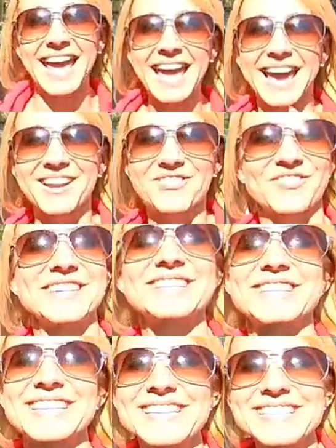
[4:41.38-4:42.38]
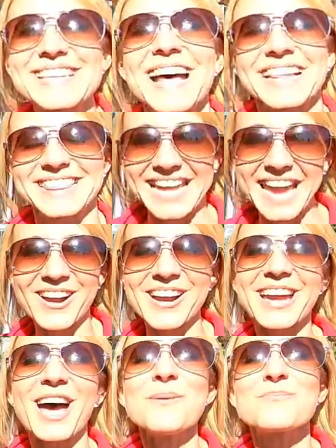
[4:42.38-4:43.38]
and it fits in this
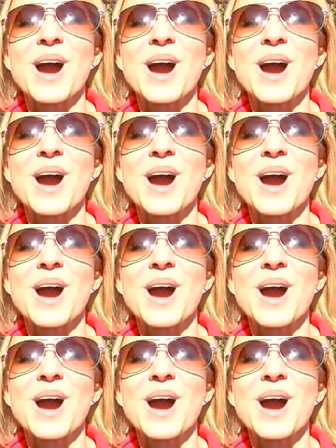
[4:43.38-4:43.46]
area